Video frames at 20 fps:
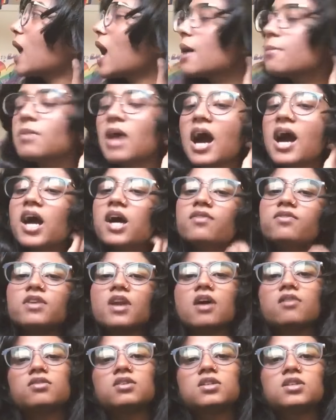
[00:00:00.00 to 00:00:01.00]
have
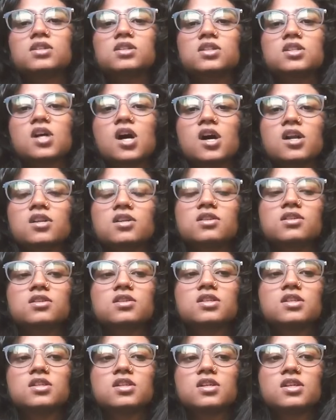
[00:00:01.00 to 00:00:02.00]
never gotten
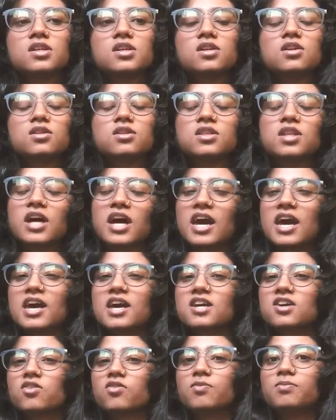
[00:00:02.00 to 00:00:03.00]
the
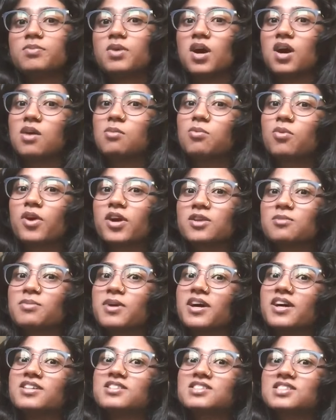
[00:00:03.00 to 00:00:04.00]
hang of ballpoint
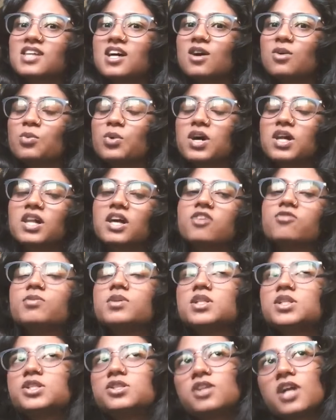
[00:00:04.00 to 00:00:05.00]
pens that well. I've
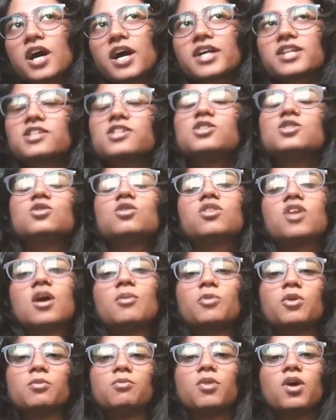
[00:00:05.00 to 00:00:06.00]
been trying to do a lot
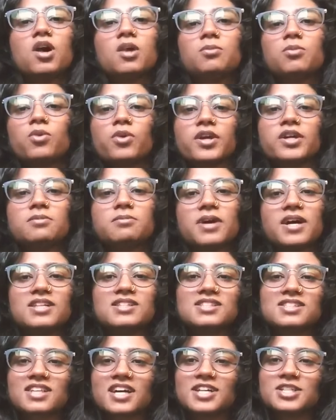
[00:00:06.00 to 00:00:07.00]
more ballpoint
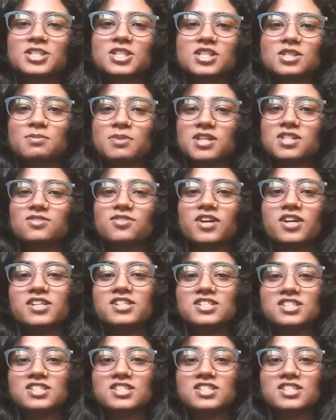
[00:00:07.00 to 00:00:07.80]
pen sketches, but it's very